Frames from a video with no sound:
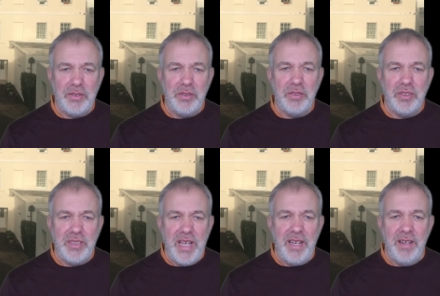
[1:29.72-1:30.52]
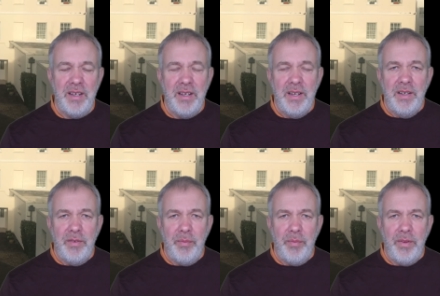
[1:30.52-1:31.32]
You can see it
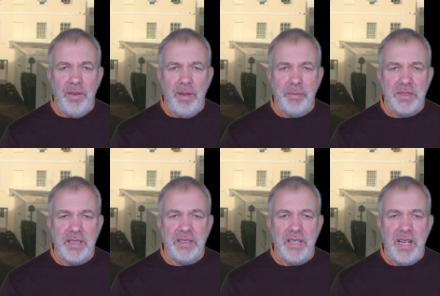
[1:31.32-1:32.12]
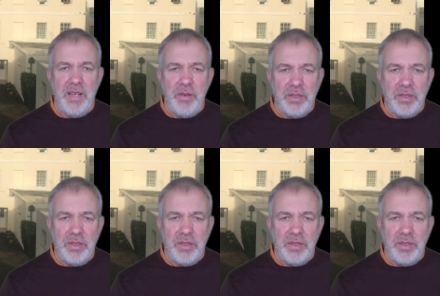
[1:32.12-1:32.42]
from number sixteen. You can